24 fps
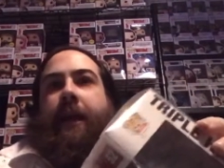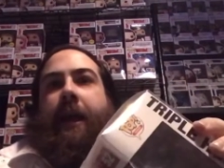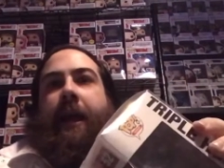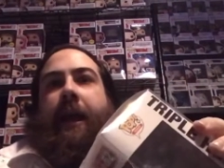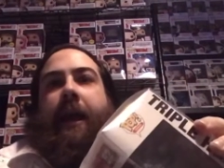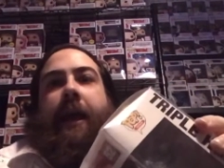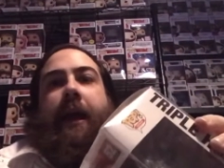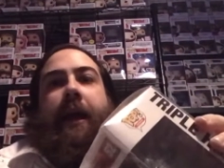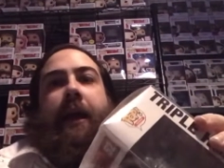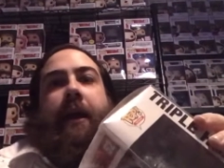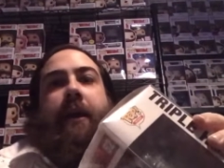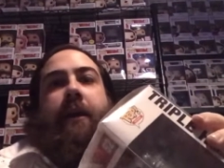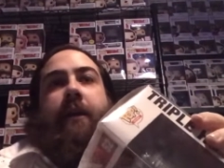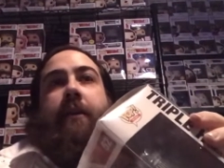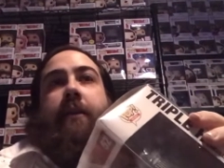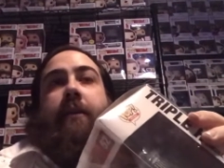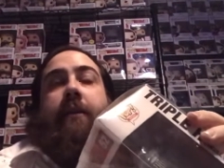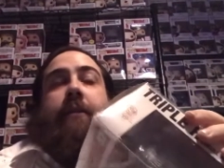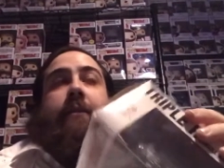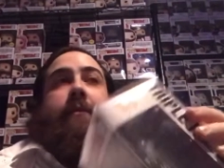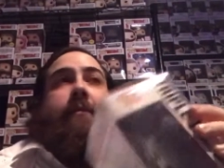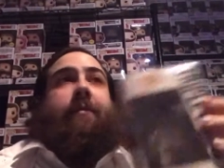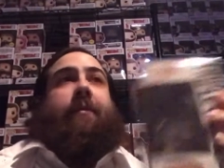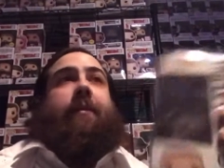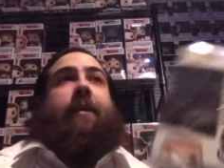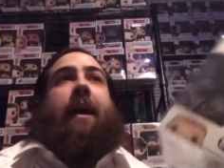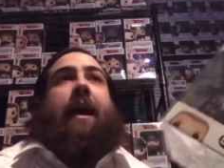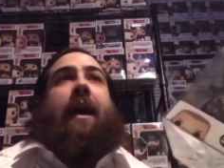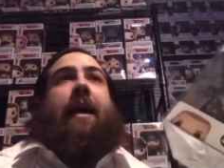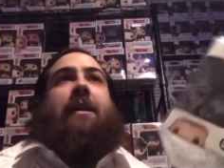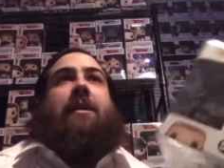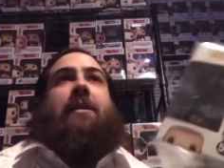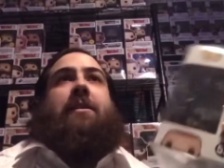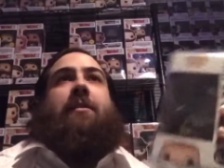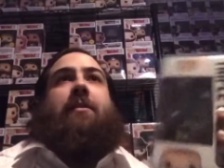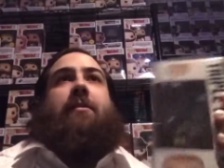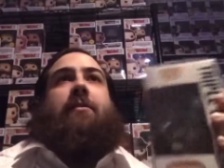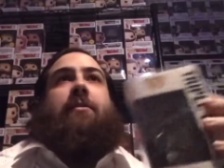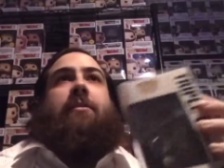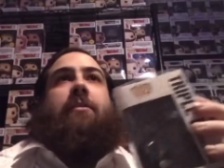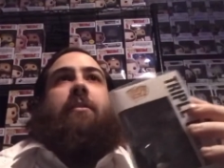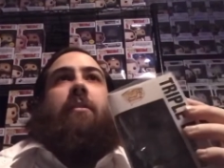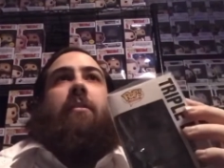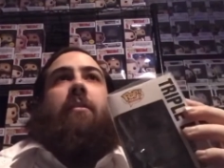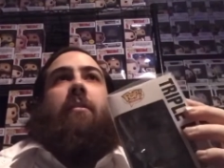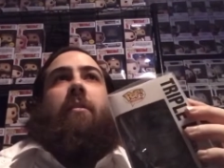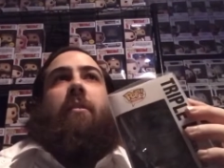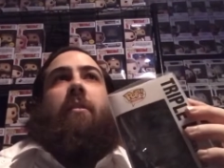And I searched
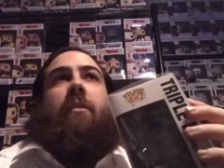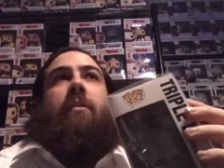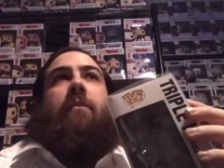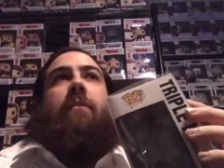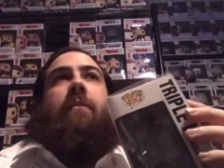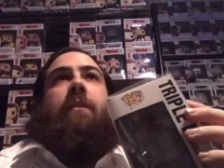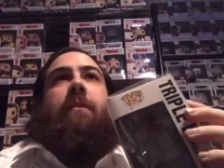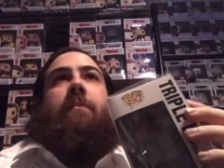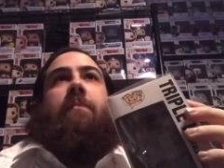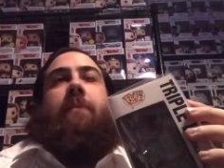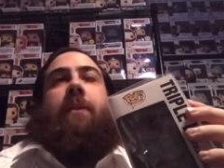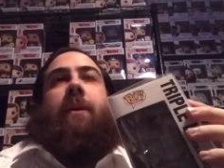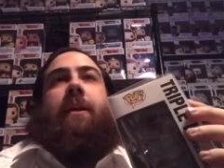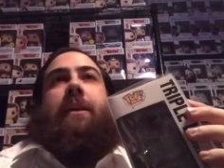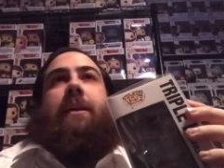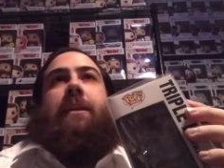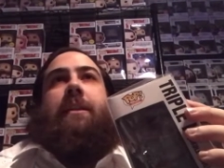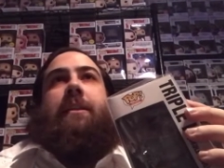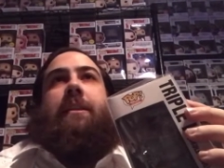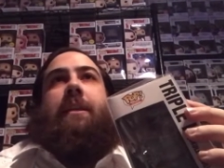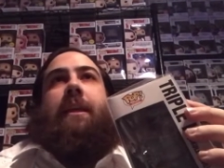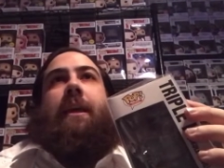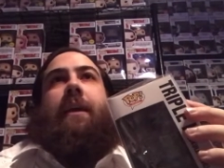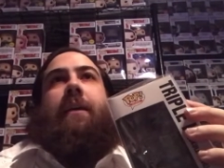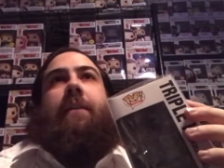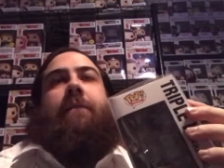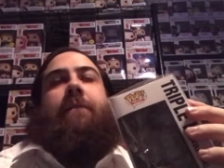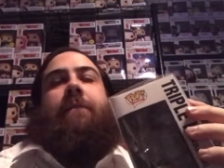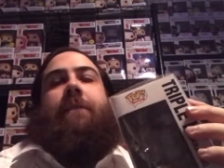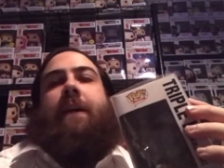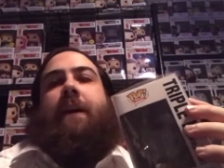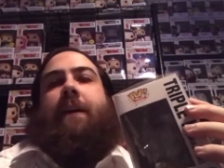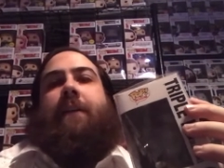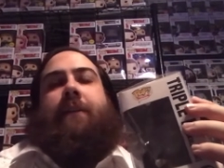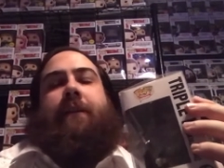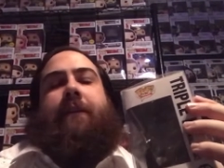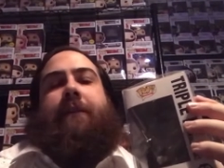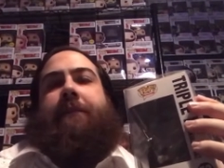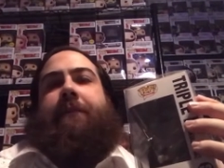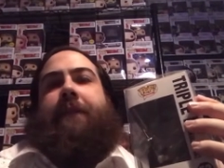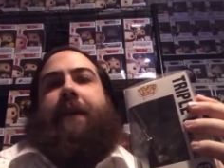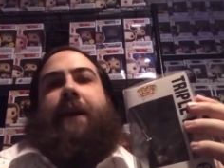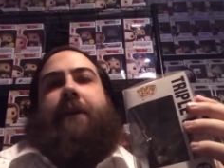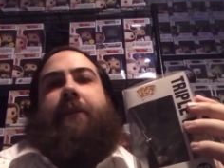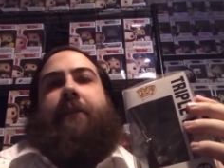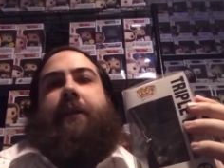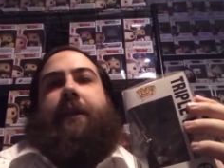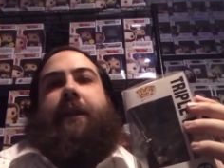all over the place and finally I
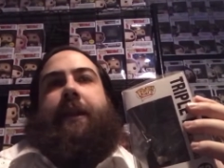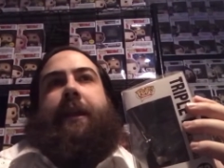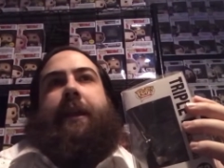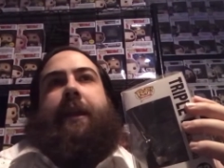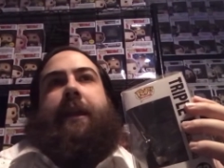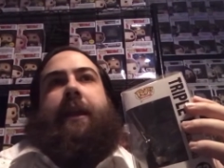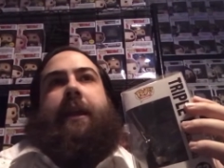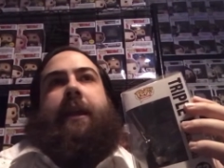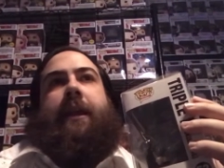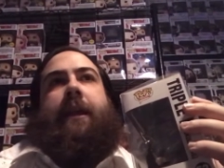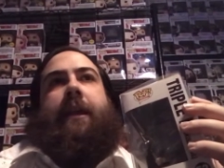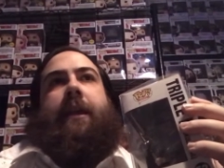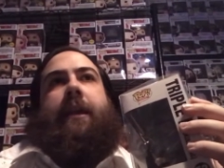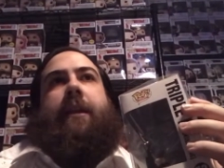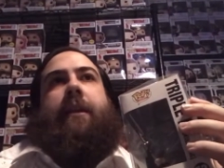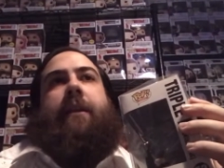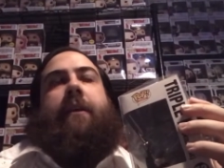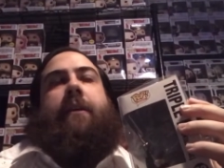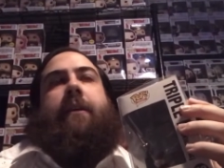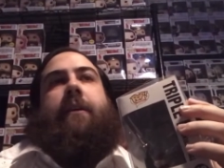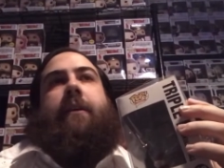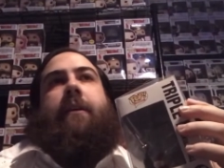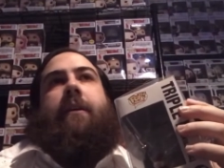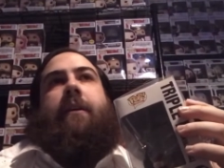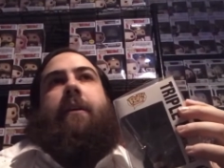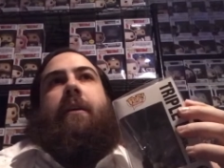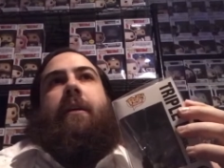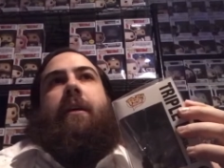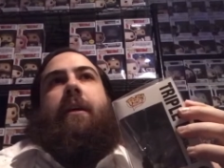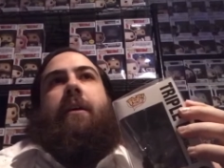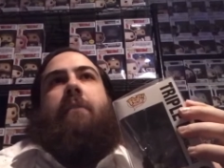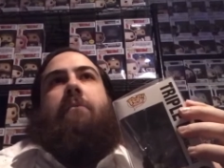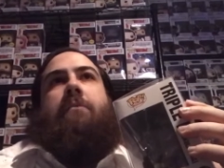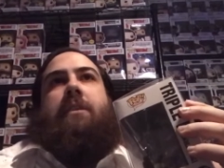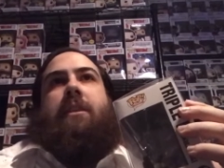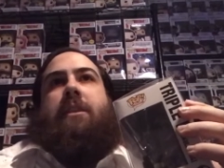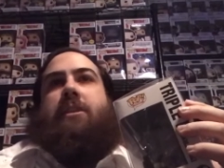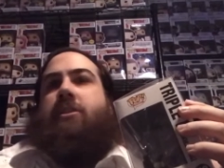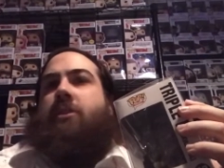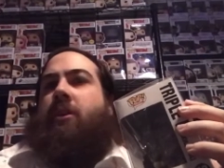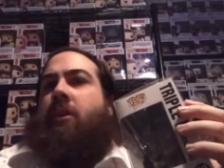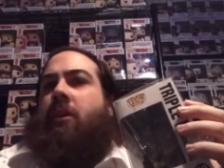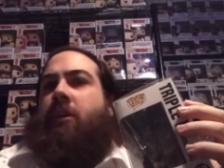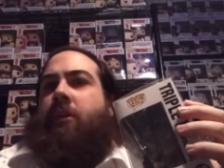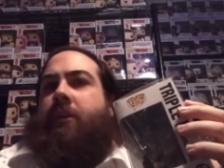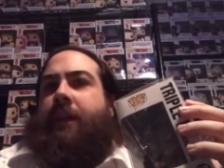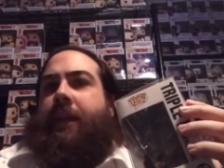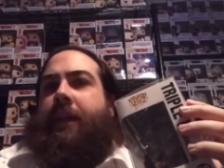found it in, it was a
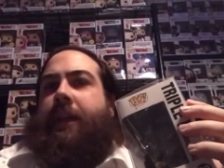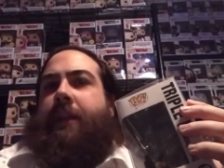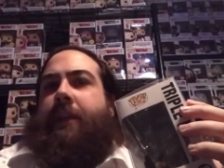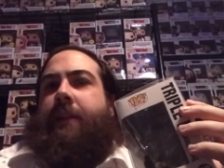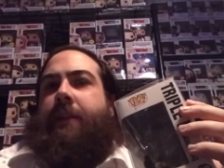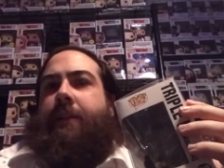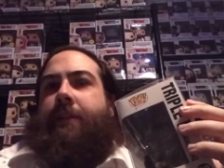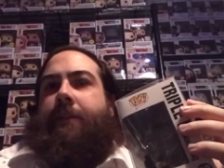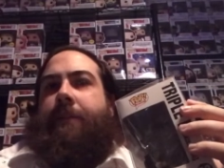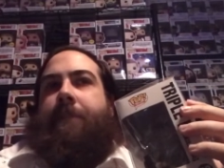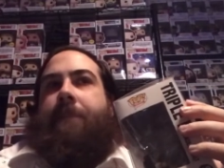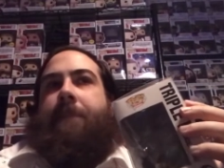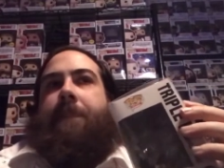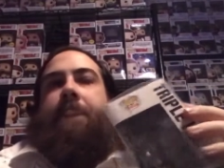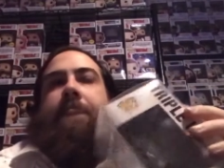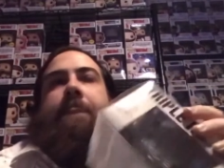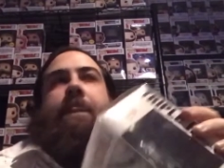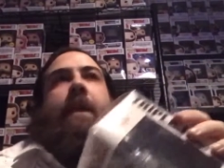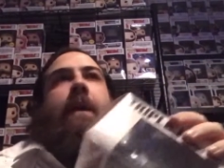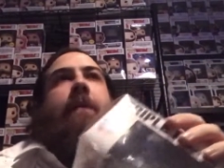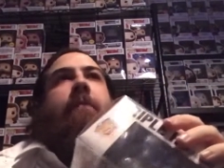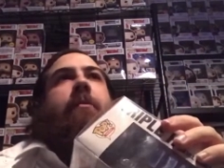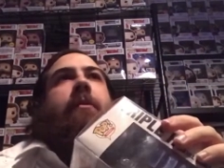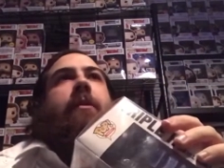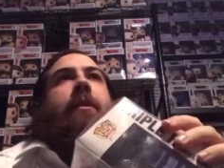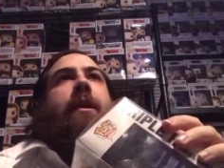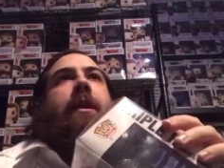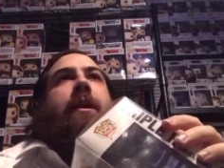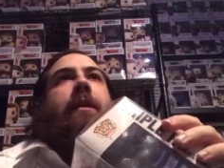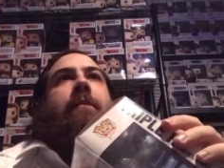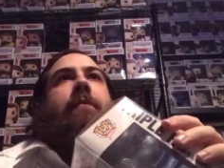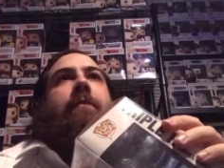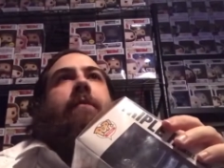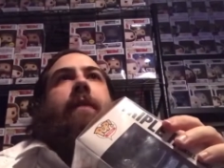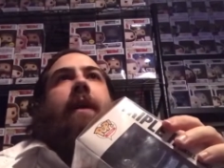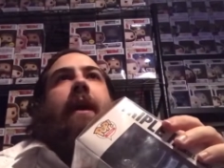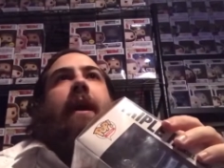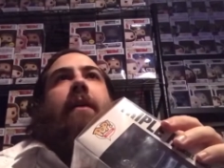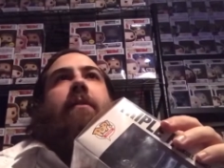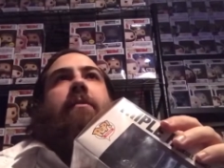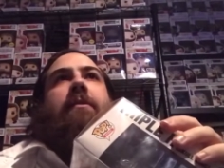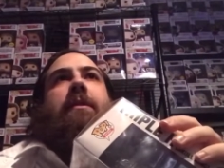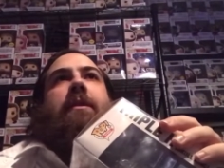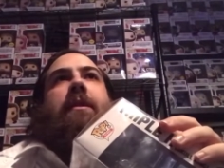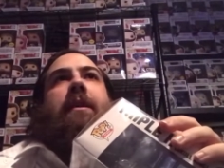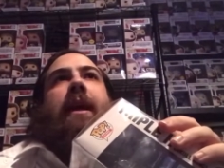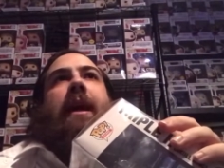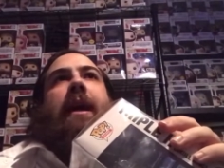Target, I believe,
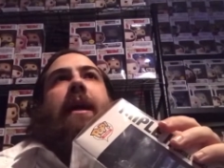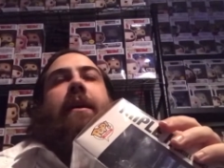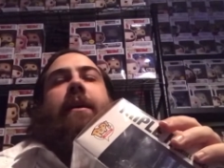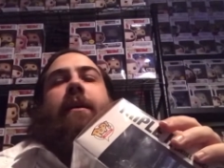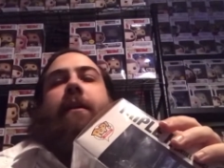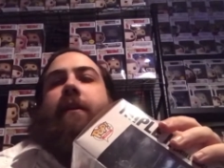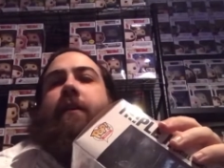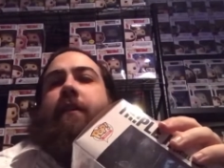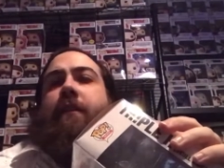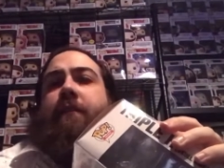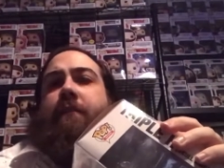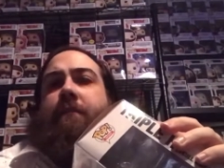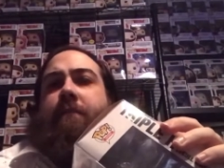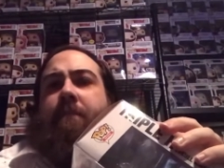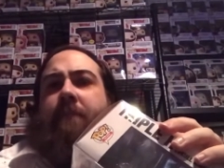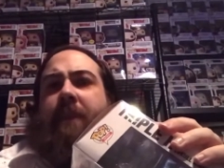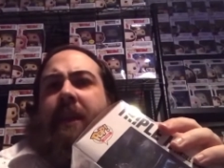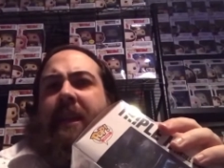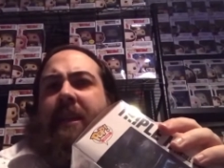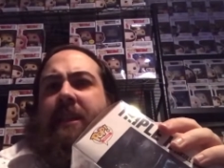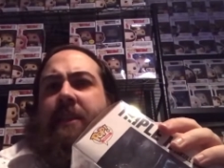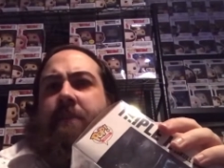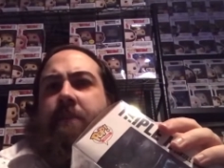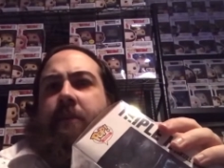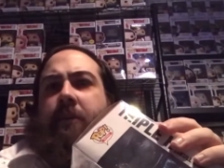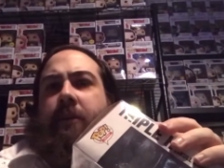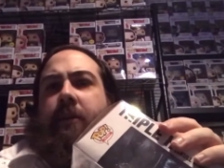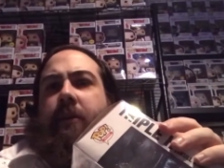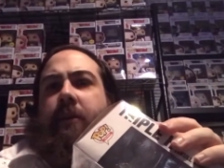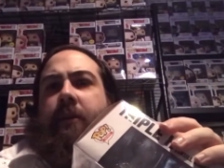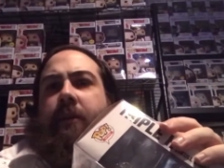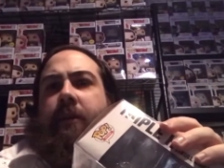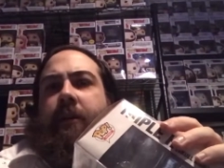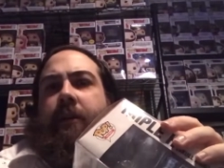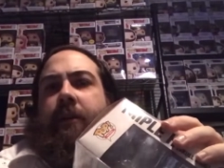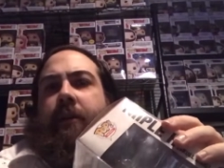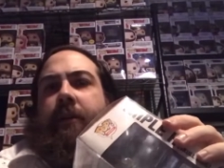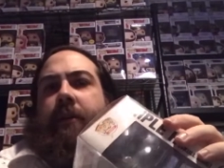outside of Pittsburgh.